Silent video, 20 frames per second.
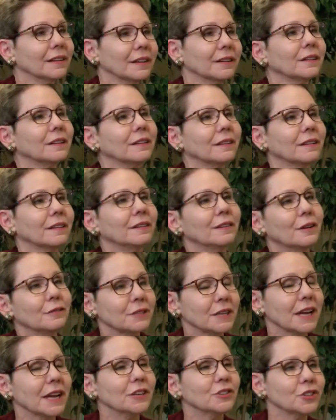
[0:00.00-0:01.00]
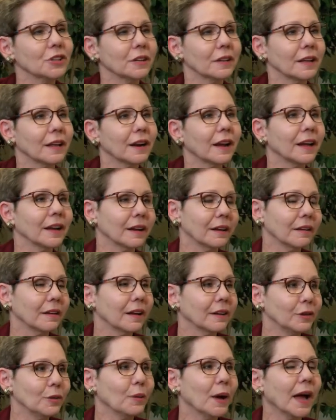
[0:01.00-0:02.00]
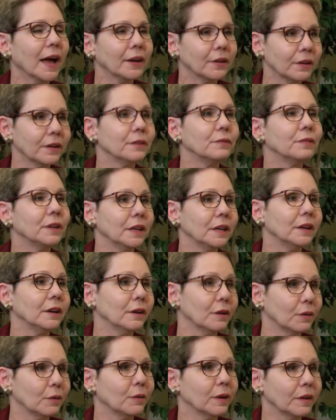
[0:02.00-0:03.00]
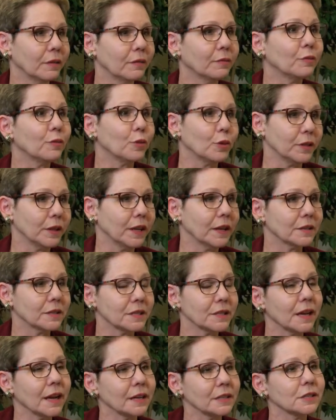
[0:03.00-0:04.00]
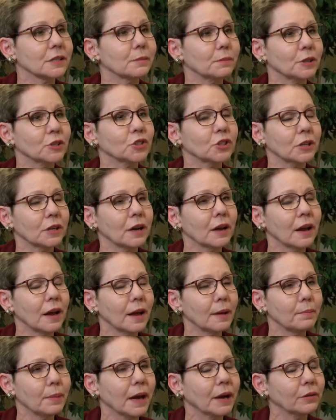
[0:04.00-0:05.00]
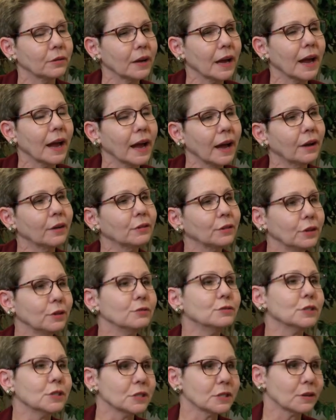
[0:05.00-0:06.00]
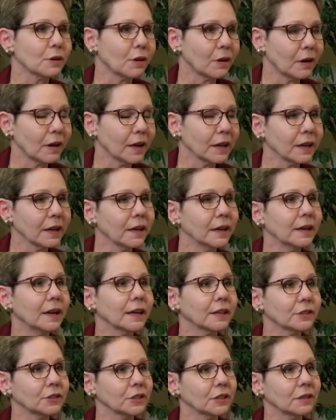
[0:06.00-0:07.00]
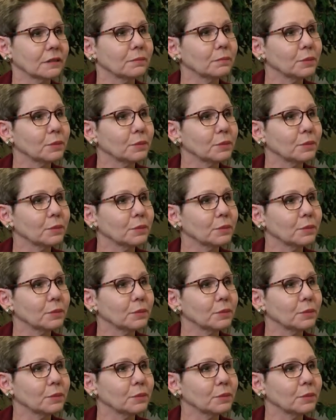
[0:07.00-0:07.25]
little notation that I you had on a video for the exhibition about how you saw a connection